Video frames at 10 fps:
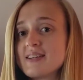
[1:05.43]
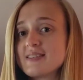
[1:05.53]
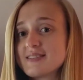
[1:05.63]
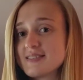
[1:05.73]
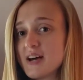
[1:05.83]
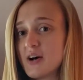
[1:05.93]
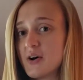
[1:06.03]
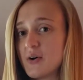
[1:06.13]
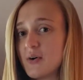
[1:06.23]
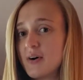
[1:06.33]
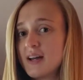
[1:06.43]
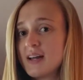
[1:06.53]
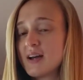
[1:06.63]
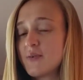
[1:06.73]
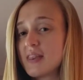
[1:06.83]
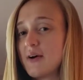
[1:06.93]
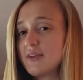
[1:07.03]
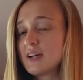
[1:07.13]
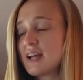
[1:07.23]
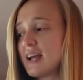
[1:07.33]
So, without
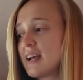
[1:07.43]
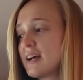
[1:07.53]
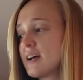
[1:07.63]
looking,